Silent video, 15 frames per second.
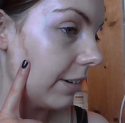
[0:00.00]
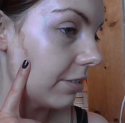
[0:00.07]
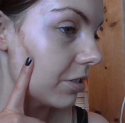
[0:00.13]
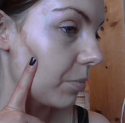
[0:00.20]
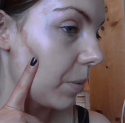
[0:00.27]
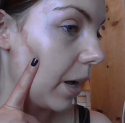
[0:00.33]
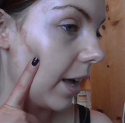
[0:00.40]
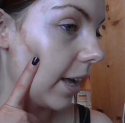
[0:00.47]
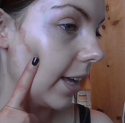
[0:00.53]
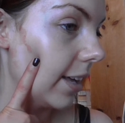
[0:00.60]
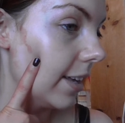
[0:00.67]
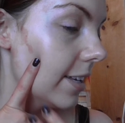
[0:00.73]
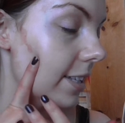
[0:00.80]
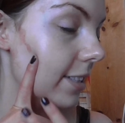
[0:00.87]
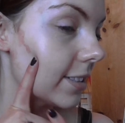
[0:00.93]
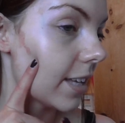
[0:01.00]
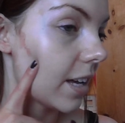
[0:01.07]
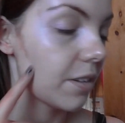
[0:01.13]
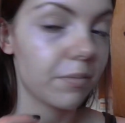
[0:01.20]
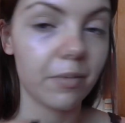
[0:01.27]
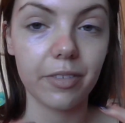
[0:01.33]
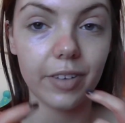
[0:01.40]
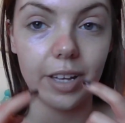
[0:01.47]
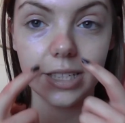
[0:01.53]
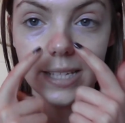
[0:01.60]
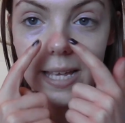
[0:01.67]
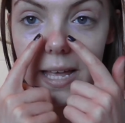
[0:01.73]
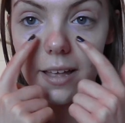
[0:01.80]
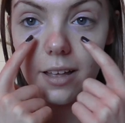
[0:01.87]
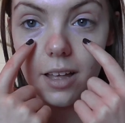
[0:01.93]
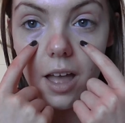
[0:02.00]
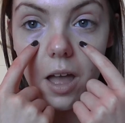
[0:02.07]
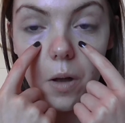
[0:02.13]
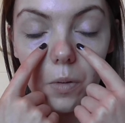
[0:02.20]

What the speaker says: around my side of my face here,